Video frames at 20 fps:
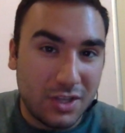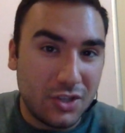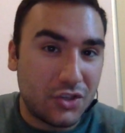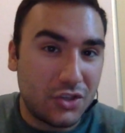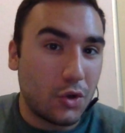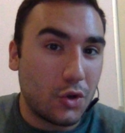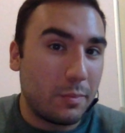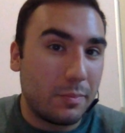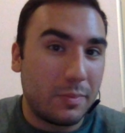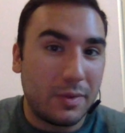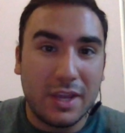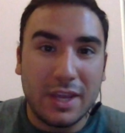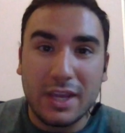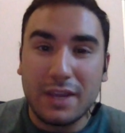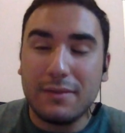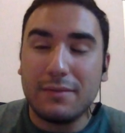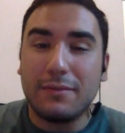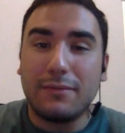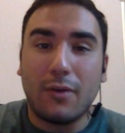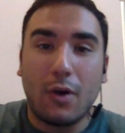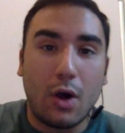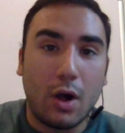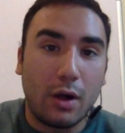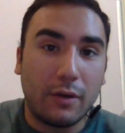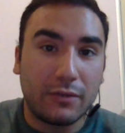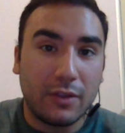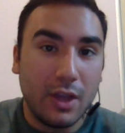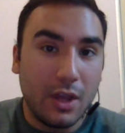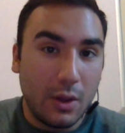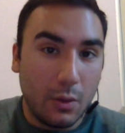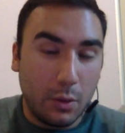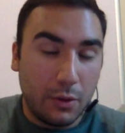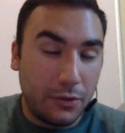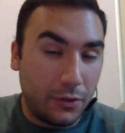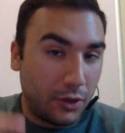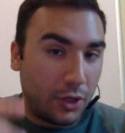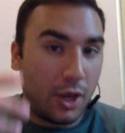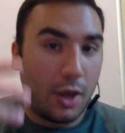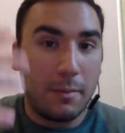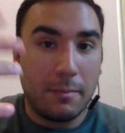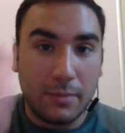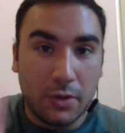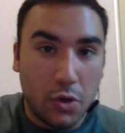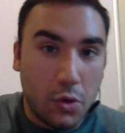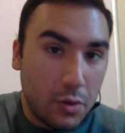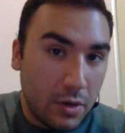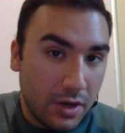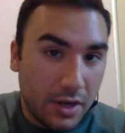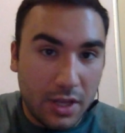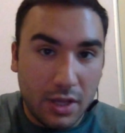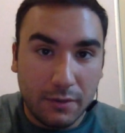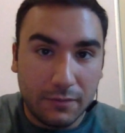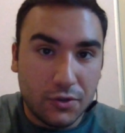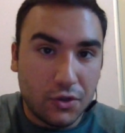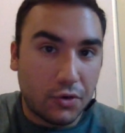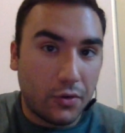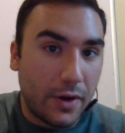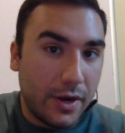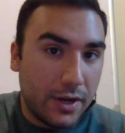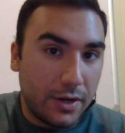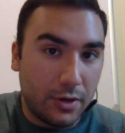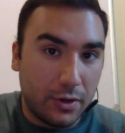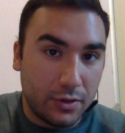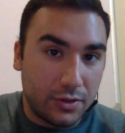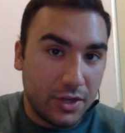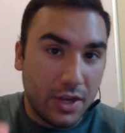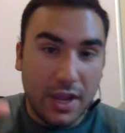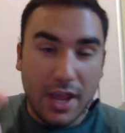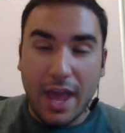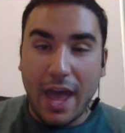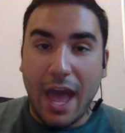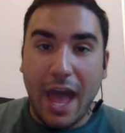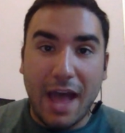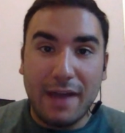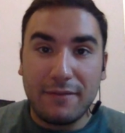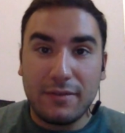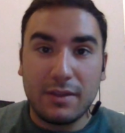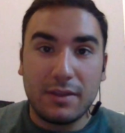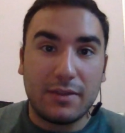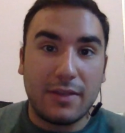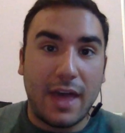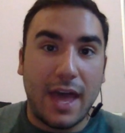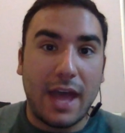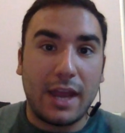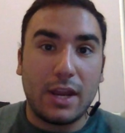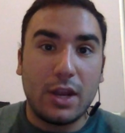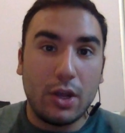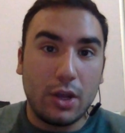so being involved with a community of traders, having that